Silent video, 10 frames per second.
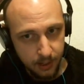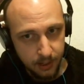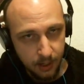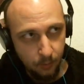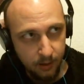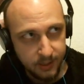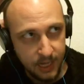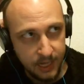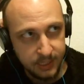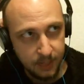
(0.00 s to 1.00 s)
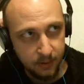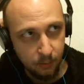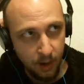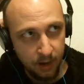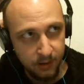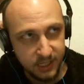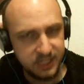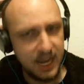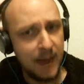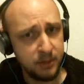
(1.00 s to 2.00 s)
not a wireless headset, but a wireless
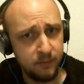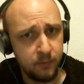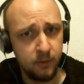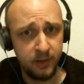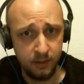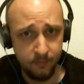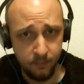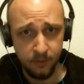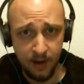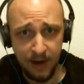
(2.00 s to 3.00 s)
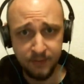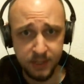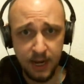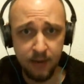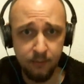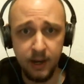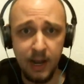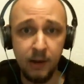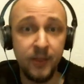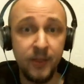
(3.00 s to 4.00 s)
adapter for the Vives that they have right
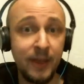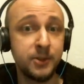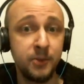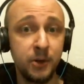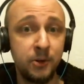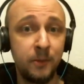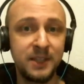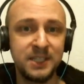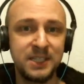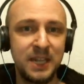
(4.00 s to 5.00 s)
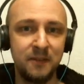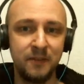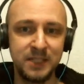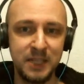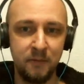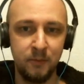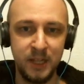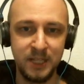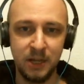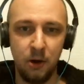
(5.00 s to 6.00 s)
now. And I think that was really cool because instead of
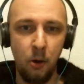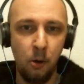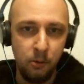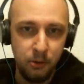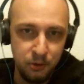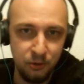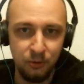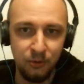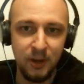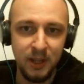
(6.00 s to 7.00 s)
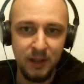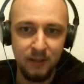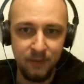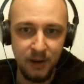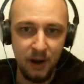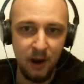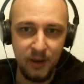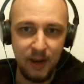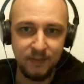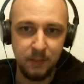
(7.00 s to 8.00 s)
releasing a whole new VR that
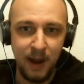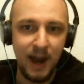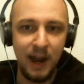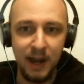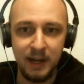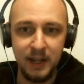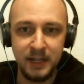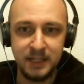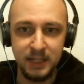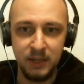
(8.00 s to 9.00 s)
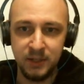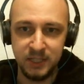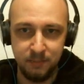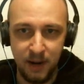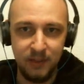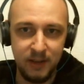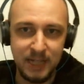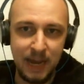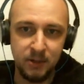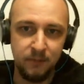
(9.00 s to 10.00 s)
you have to buy, you could just buy the
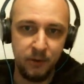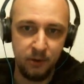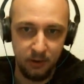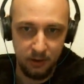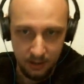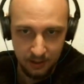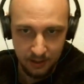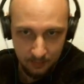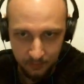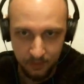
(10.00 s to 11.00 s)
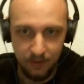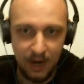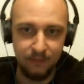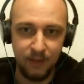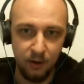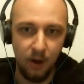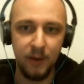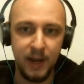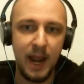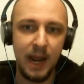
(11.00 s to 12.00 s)
adapter for the Vive that you
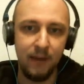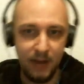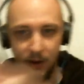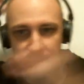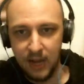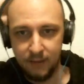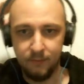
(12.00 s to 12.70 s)
already have, and now you can have it